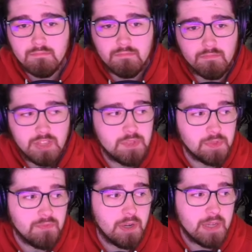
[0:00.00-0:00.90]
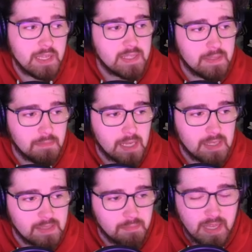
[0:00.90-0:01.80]
this was a very easy
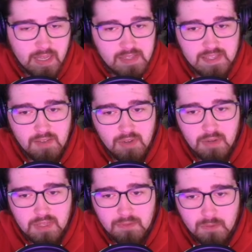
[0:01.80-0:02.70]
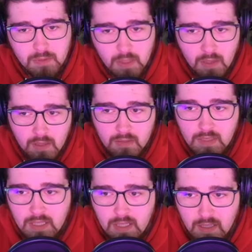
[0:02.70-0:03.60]
mod to make. It's not very difficult at all.
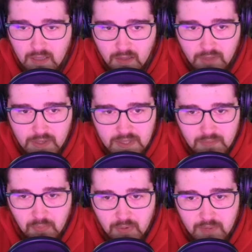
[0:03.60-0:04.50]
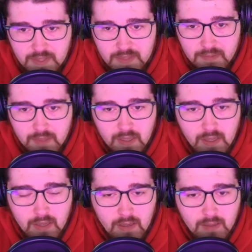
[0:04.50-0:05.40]
Very simple premise.
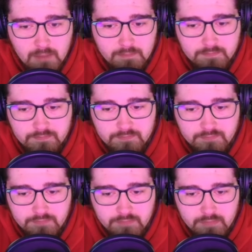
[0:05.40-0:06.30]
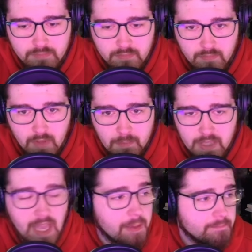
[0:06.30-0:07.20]

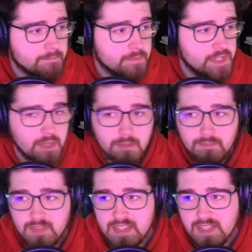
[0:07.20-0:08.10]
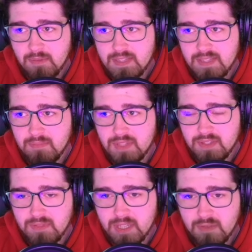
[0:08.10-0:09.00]
But yeah, so that's how I did a bunch
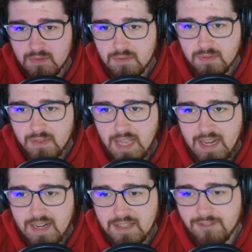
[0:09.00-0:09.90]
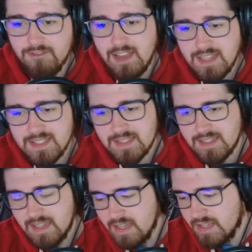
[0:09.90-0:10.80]
of like cool little editing effects
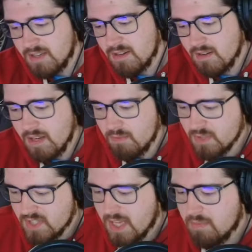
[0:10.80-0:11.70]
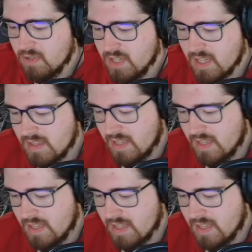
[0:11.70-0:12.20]
here, and we'll stop looking at that